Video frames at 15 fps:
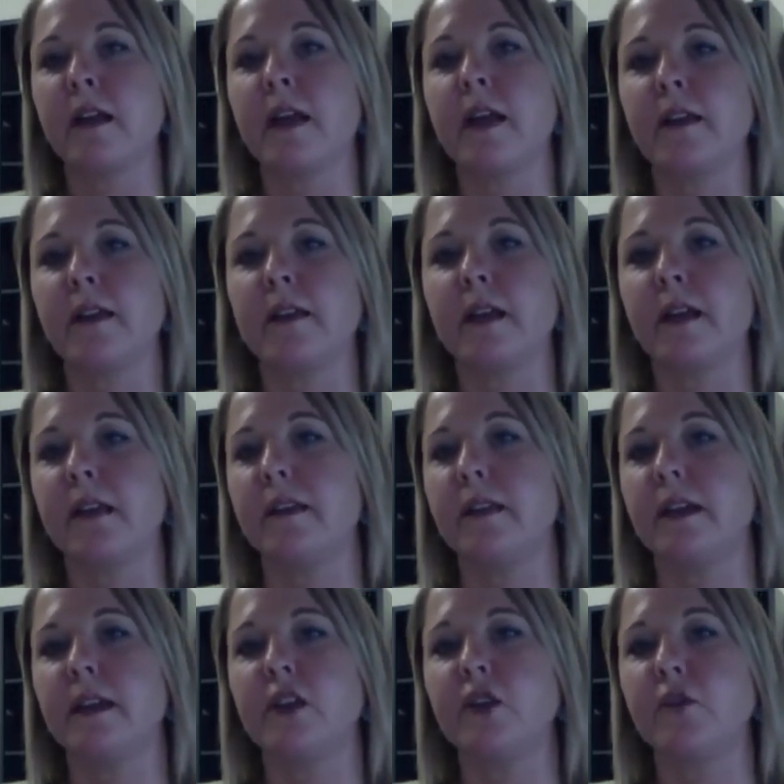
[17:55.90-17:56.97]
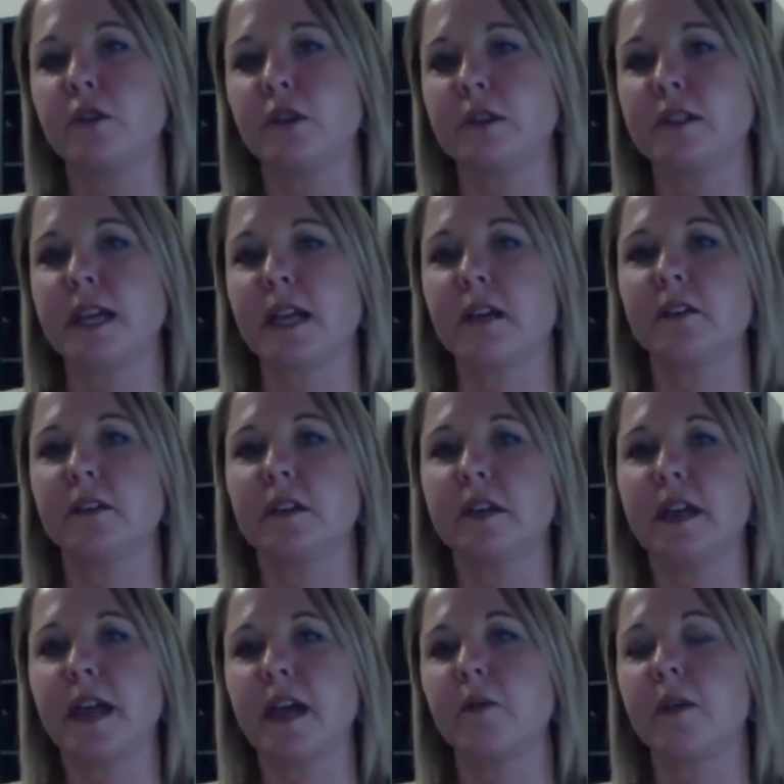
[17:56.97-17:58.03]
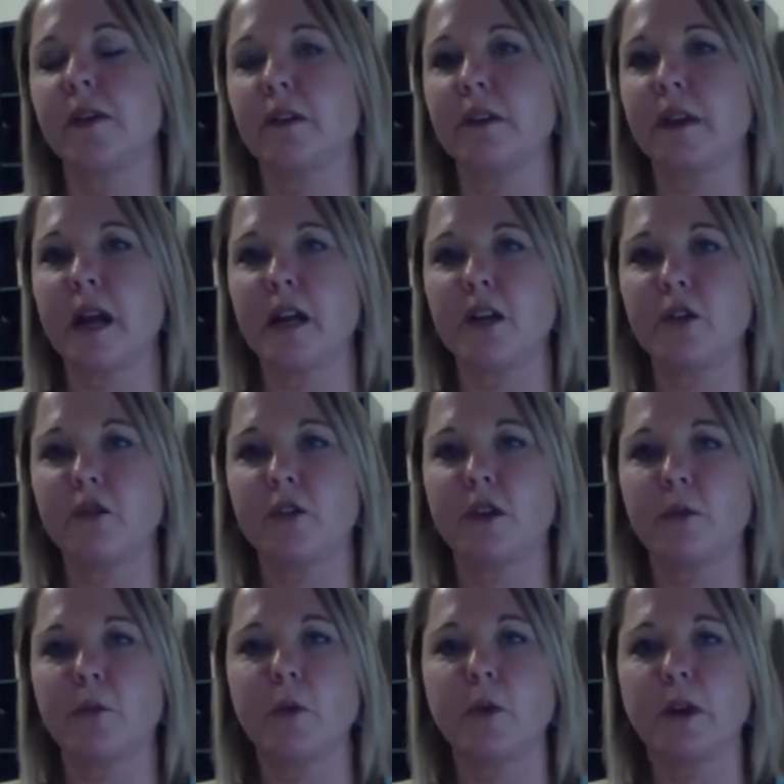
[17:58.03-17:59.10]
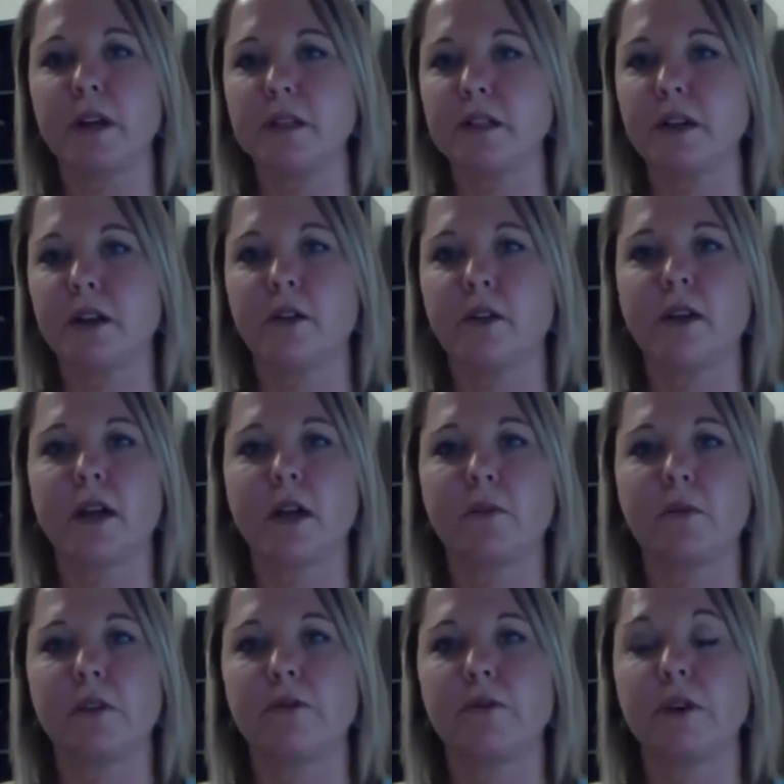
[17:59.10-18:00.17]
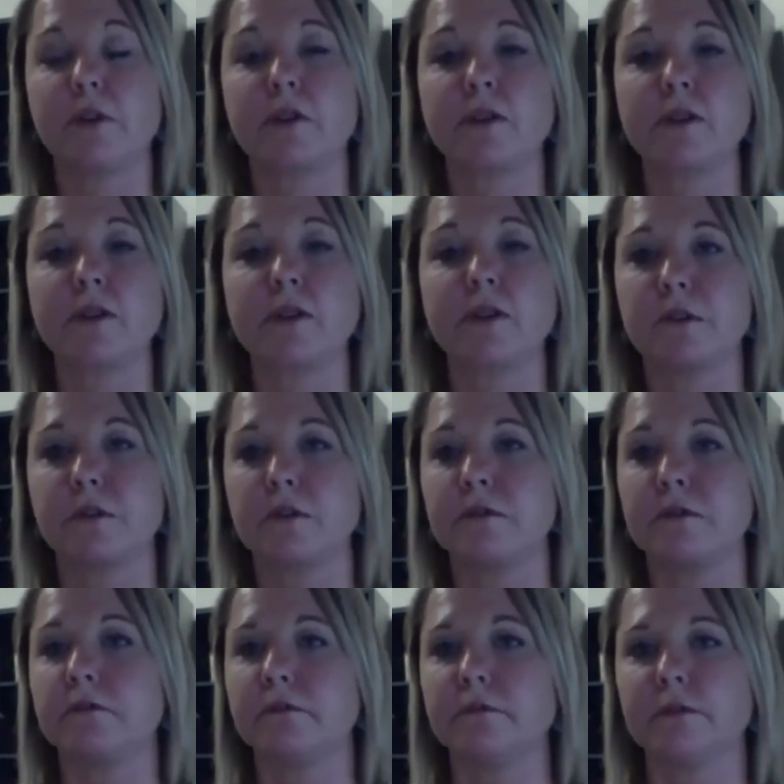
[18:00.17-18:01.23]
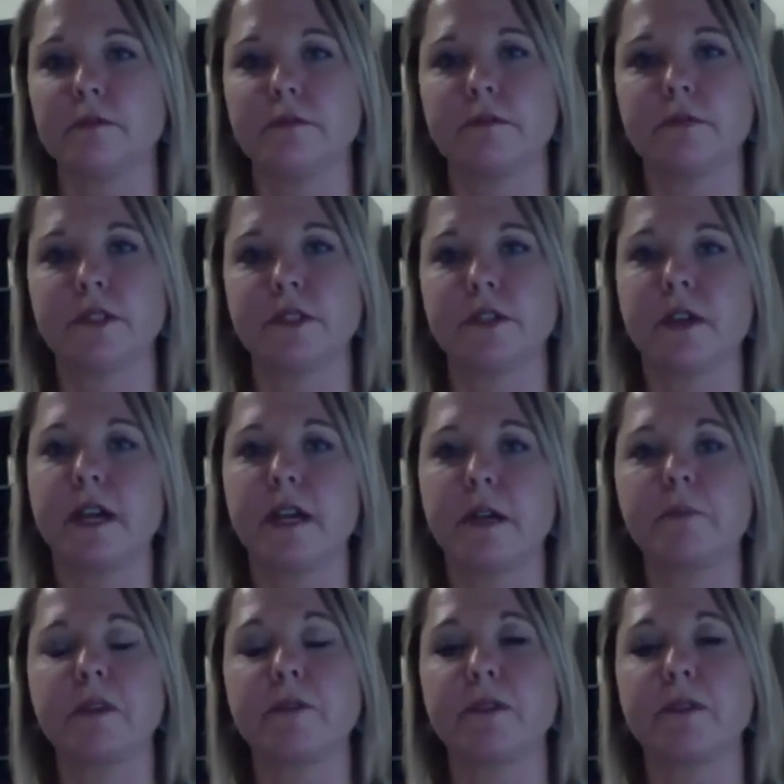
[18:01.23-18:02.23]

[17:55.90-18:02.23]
And then you could take a look at whether or not you could appoint, a couple of folks to head up the